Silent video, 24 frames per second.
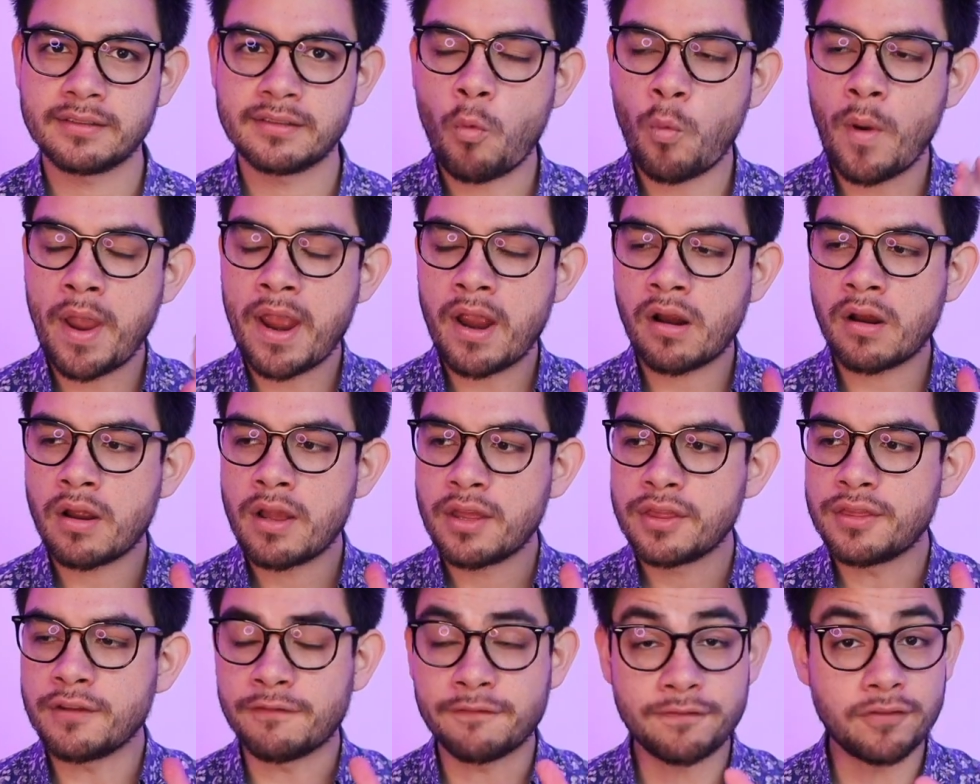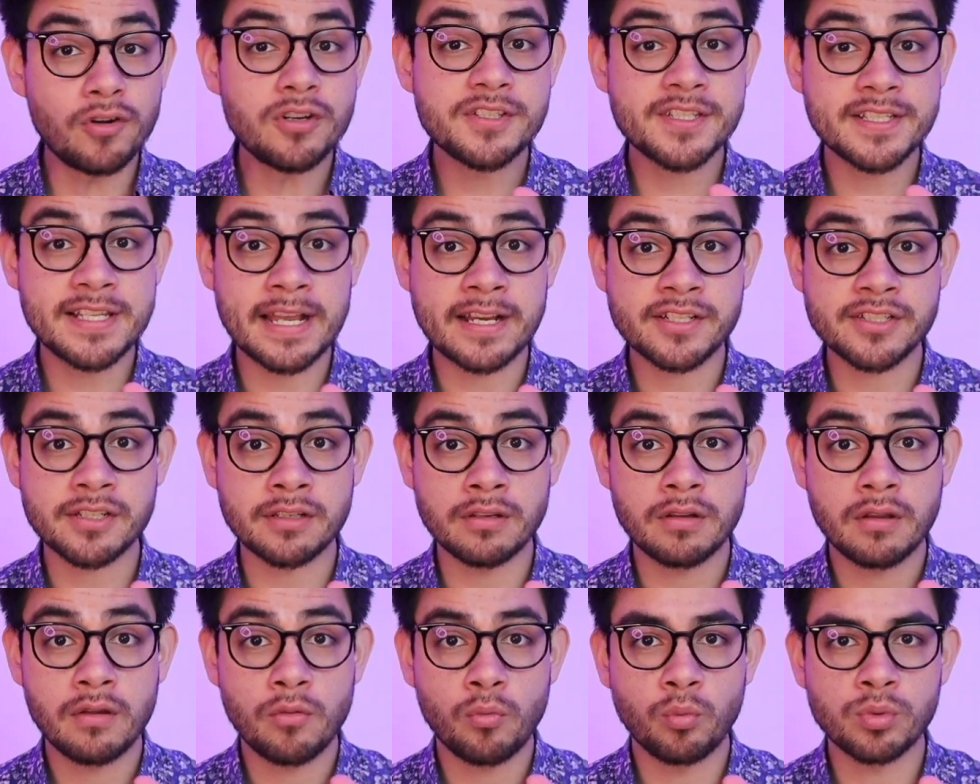where the first section
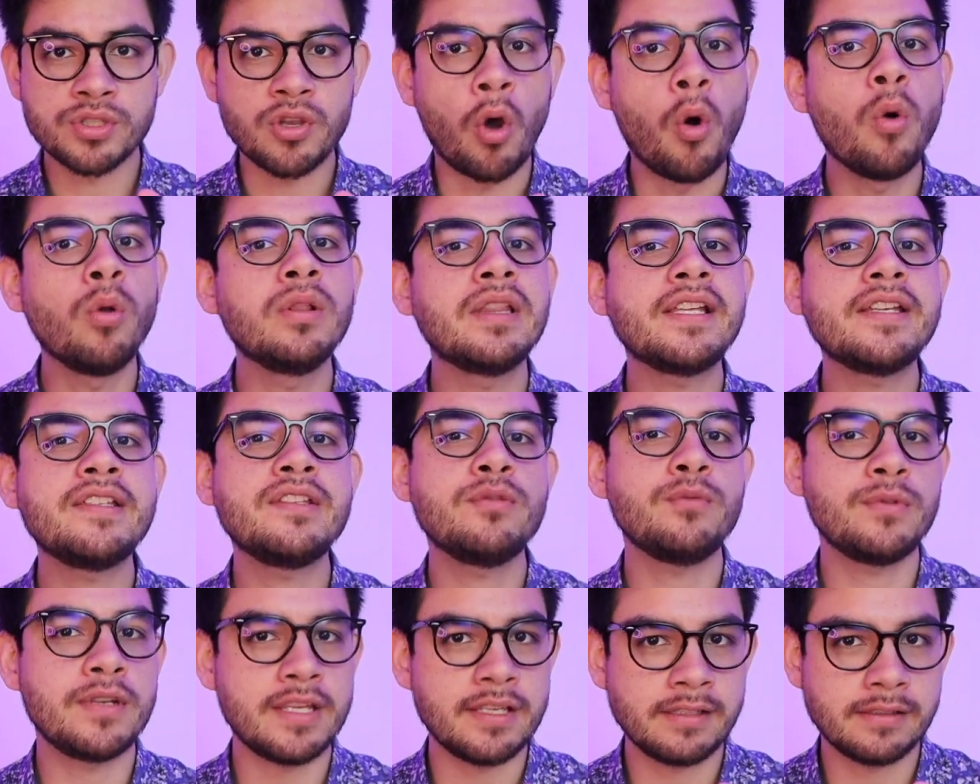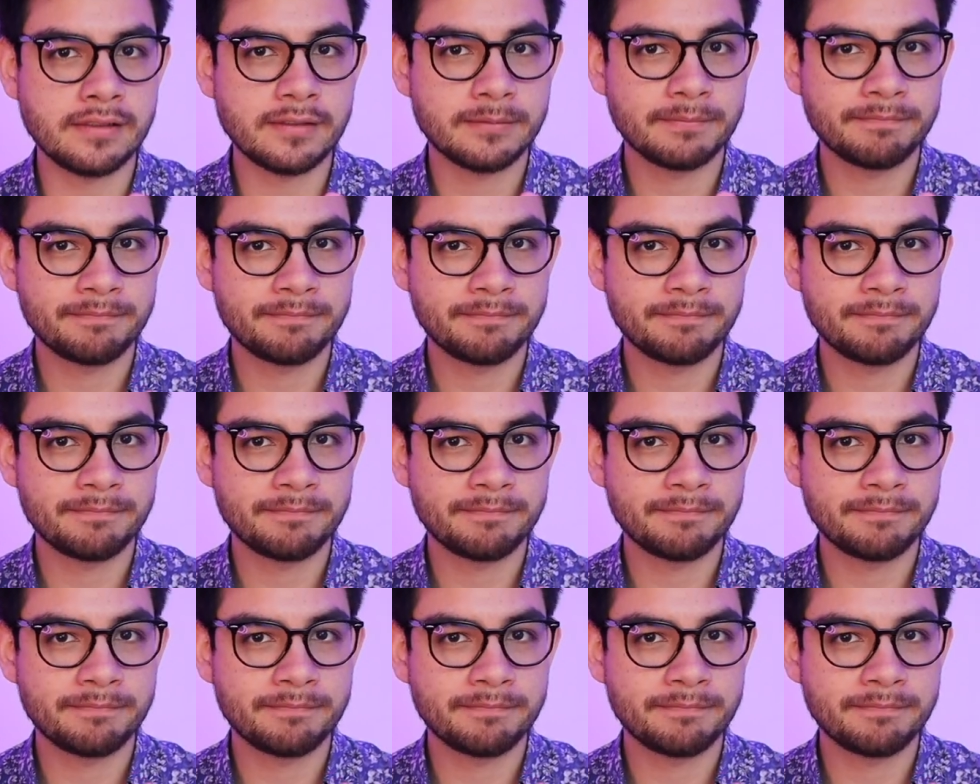was wholly unique